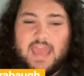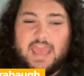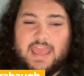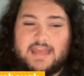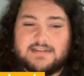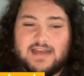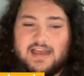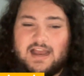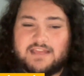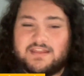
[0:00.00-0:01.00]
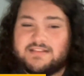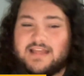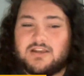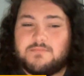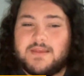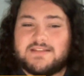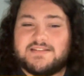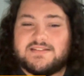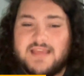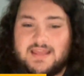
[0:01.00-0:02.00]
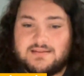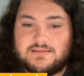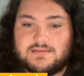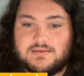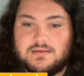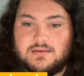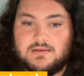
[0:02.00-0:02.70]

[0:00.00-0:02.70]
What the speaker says: and I think that could make sense.